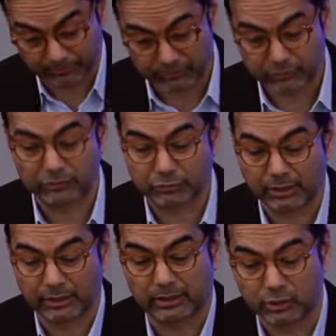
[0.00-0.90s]
of just
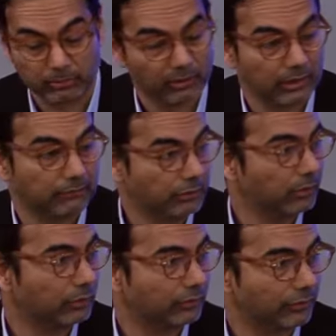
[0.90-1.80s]
trying to accumulate
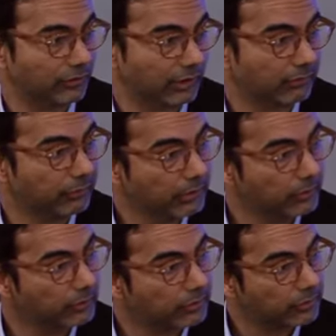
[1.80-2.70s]
views for the sake of
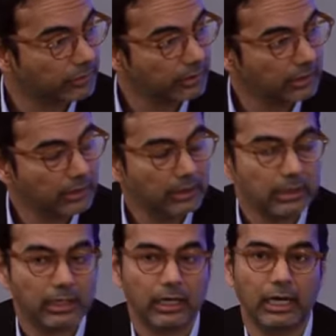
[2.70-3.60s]
views.
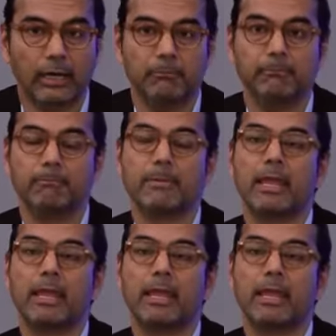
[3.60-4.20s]
Um,